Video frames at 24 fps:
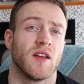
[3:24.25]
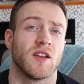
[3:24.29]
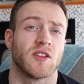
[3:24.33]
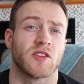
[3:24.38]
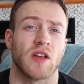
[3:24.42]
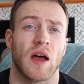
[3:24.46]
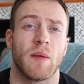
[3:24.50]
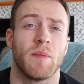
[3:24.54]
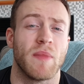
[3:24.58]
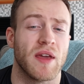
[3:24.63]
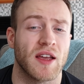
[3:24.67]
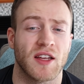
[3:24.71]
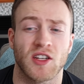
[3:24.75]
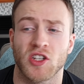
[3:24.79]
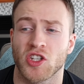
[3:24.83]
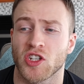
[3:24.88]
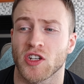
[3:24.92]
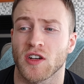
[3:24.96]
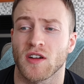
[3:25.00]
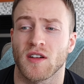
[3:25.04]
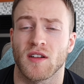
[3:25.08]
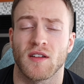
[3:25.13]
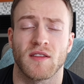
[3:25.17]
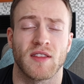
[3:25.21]
So I'm making
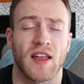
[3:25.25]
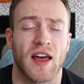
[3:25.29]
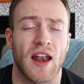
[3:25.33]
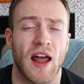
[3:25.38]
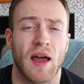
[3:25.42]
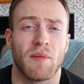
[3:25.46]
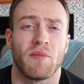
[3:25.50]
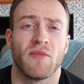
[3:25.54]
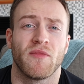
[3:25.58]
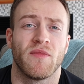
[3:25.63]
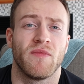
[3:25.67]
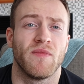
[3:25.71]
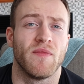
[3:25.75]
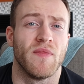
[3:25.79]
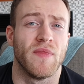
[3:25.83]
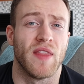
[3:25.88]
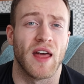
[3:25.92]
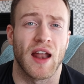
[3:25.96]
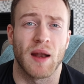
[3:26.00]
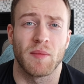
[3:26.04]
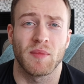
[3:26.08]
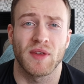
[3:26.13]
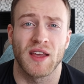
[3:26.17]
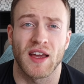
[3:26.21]
sure that I'm
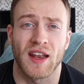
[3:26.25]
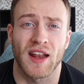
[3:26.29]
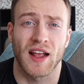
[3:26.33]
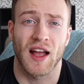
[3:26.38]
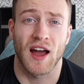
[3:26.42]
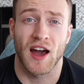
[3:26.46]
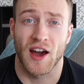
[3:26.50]
getting